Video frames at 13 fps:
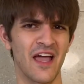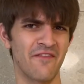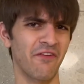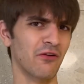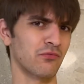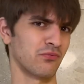If
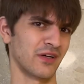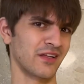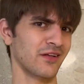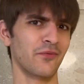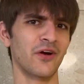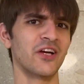If I
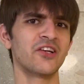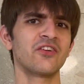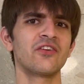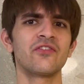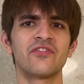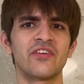really wanted to
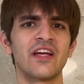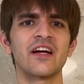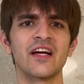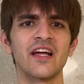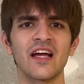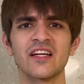use
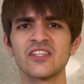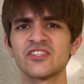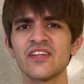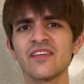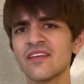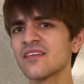Siri, I could
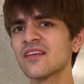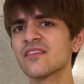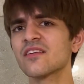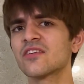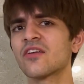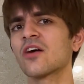just as
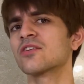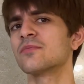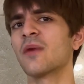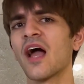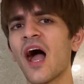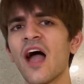easily talk to
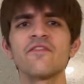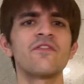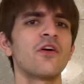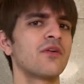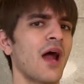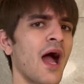my iPhone,